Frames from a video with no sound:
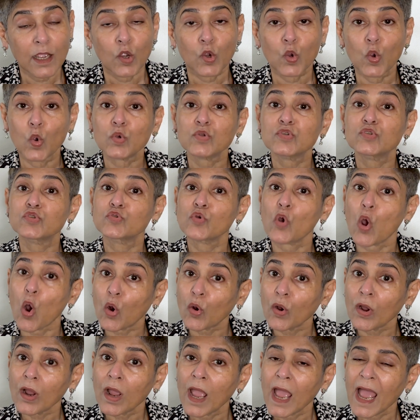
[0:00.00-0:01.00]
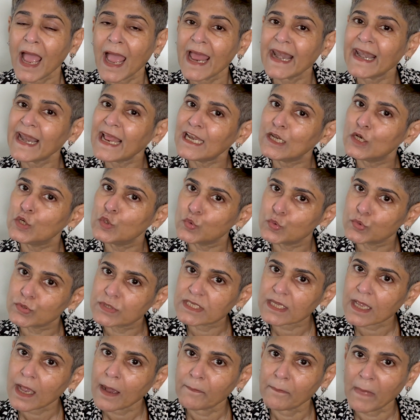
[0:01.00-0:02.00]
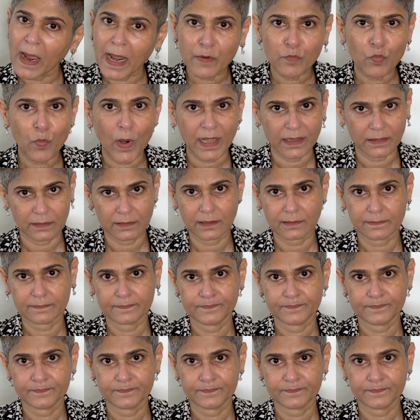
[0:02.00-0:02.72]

goes wrong and I lose my wealth.